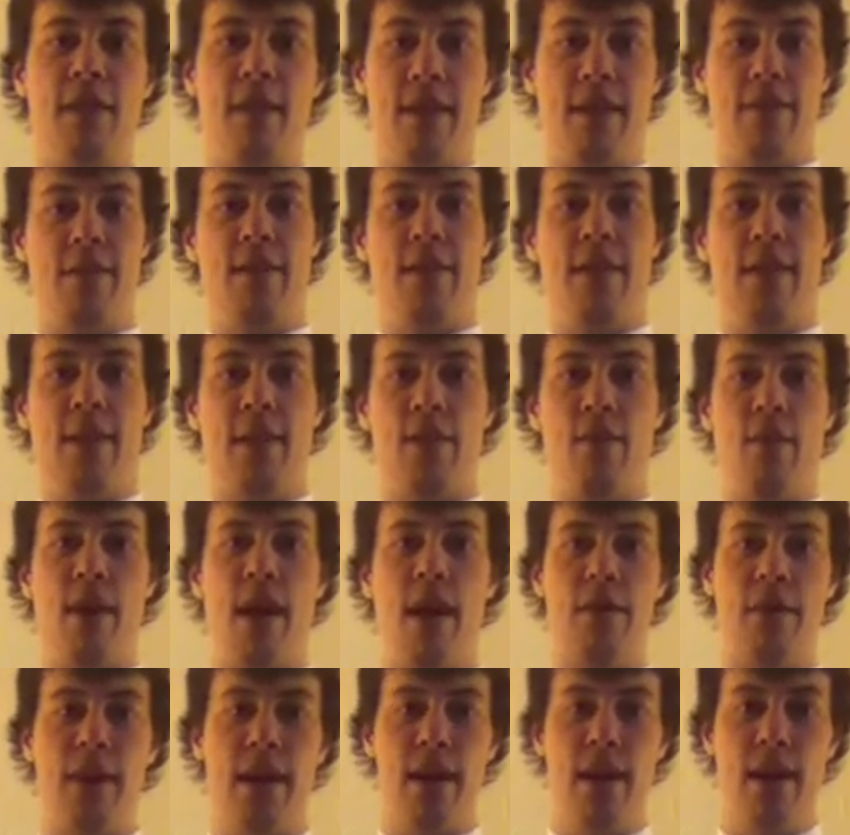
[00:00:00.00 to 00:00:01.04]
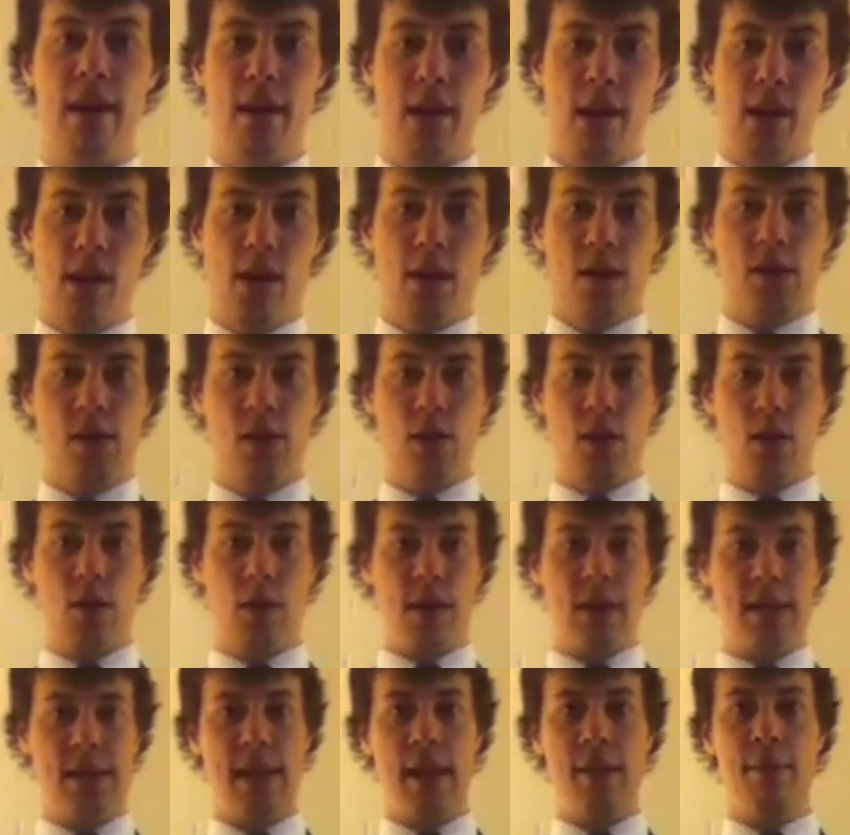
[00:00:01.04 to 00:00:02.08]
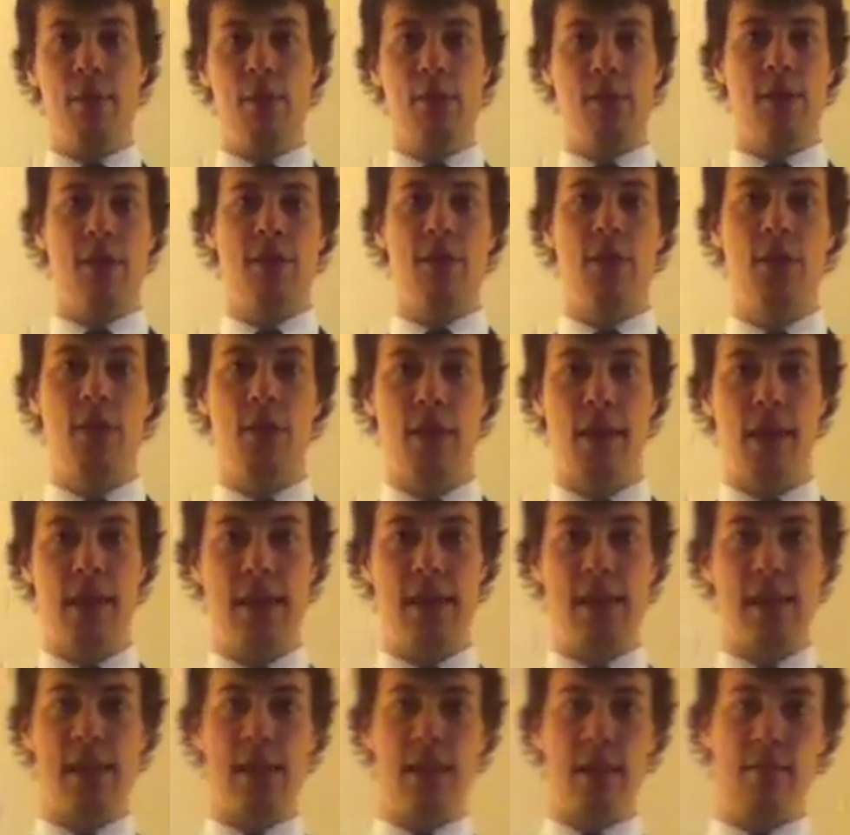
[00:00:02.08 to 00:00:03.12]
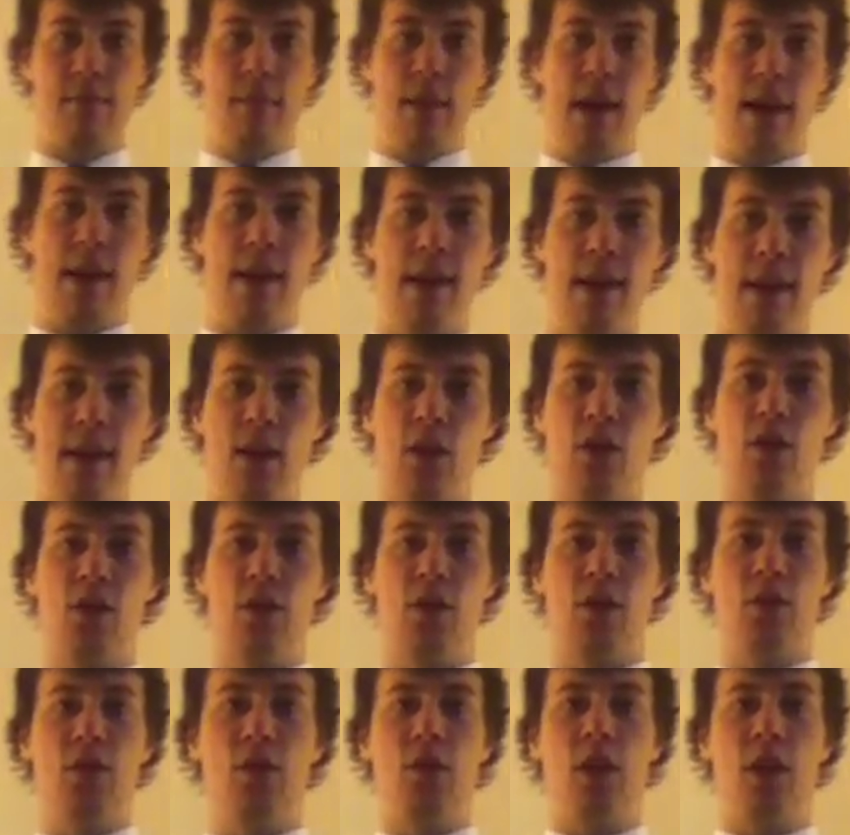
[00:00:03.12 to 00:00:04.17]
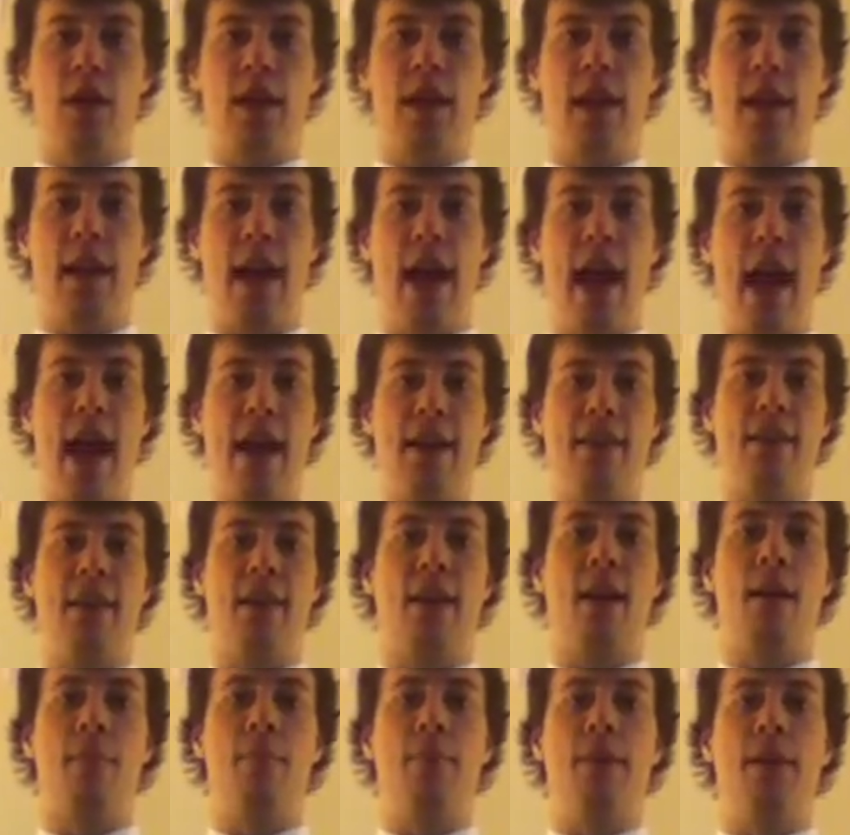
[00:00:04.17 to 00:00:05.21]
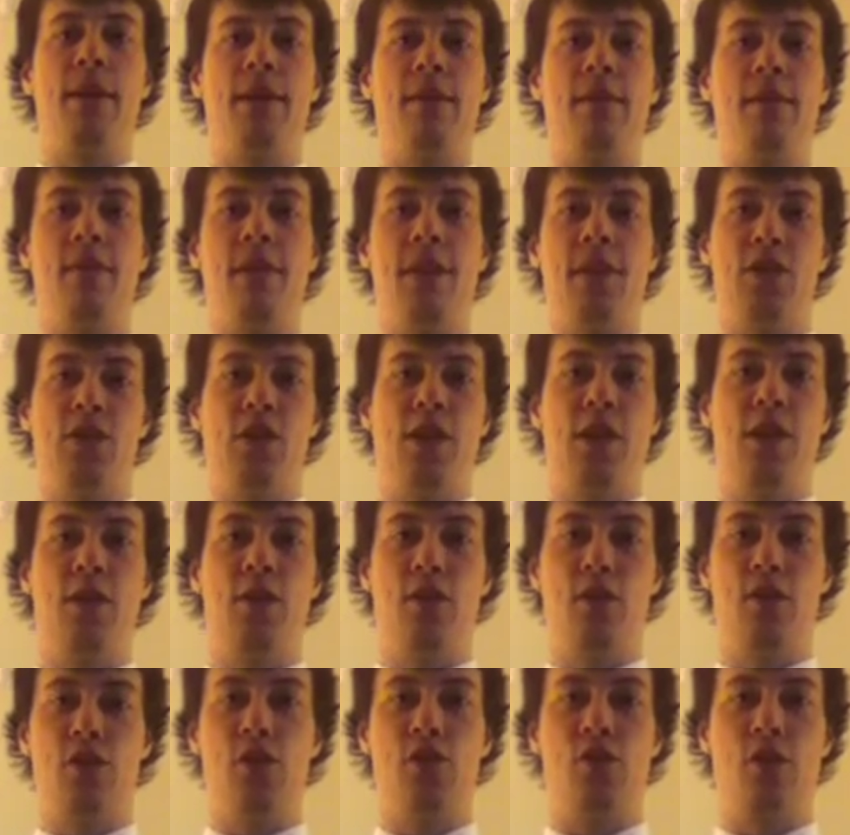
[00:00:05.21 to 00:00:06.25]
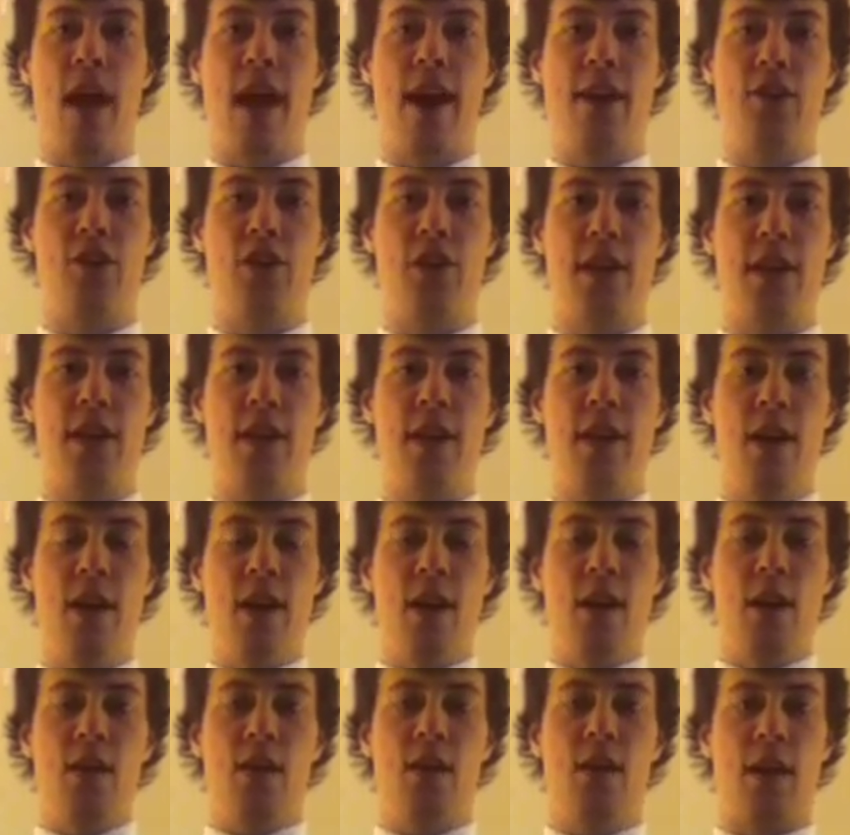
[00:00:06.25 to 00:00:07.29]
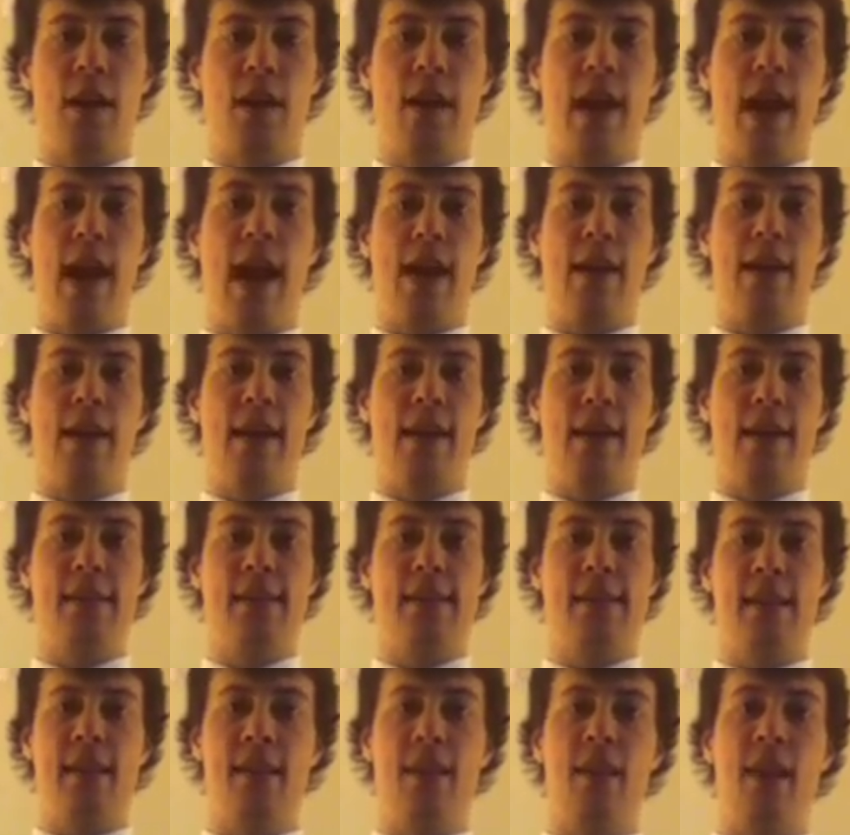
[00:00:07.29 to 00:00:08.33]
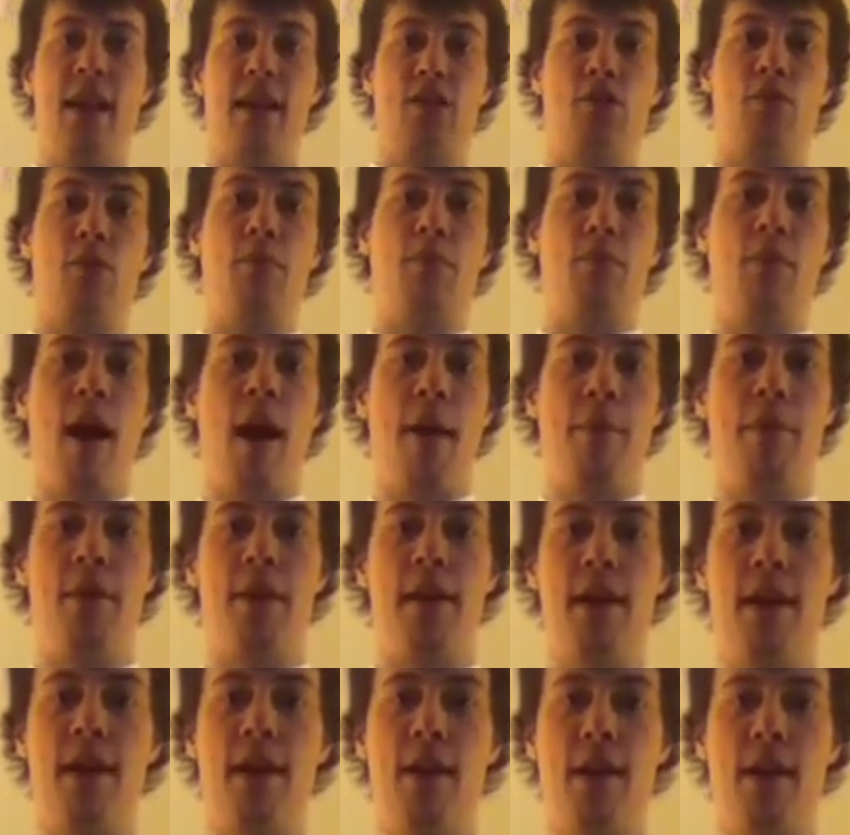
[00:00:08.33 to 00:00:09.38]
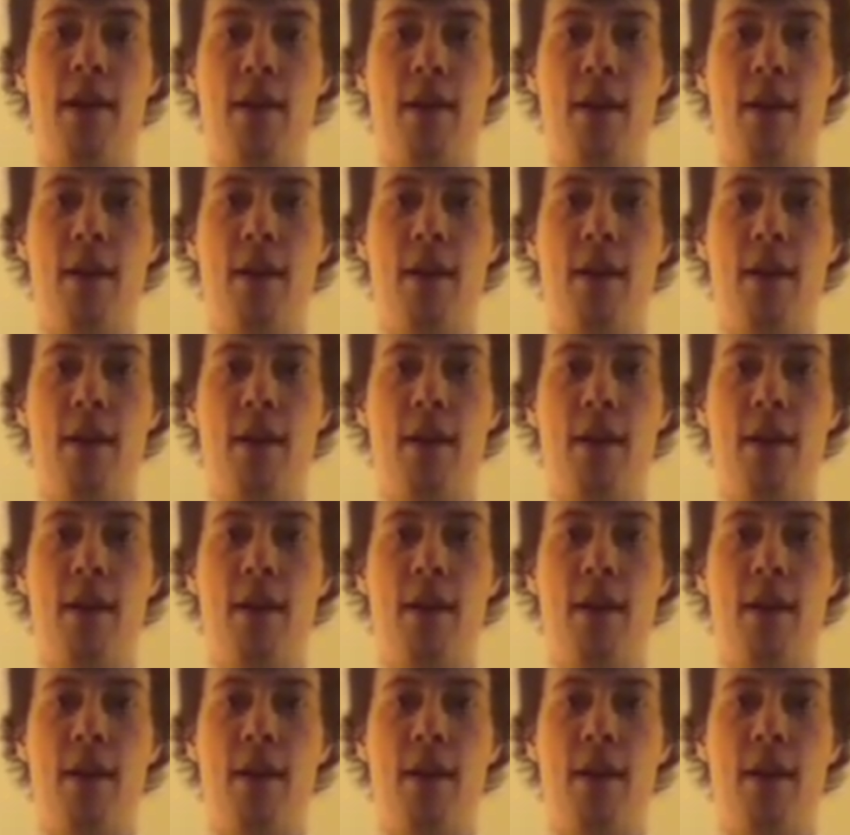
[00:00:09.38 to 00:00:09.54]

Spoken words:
and everything around it. So examples of doing this might include looking at the company's vision or strategy, looking at its intellectual property.